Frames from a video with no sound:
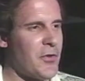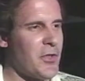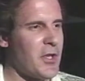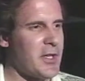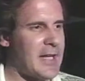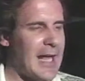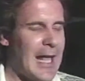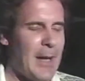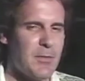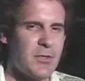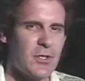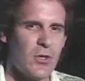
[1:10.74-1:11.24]
the
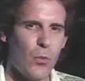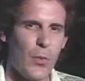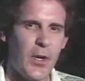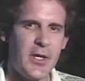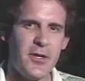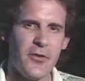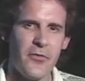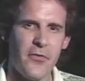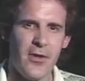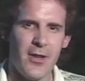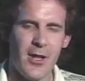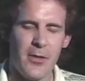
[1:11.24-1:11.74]
games that
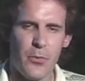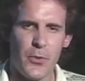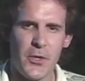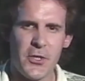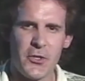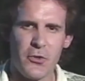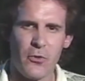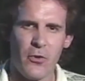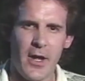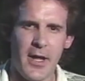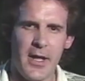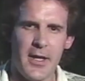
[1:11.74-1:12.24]
we develop, we
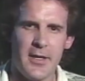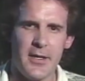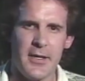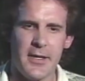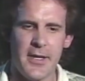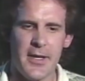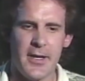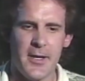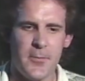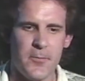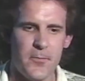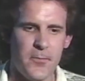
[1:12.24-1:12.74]
try
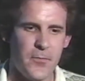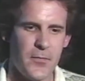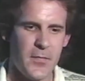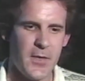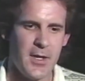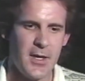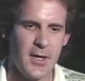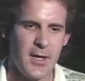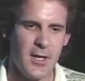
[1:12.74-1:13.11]
and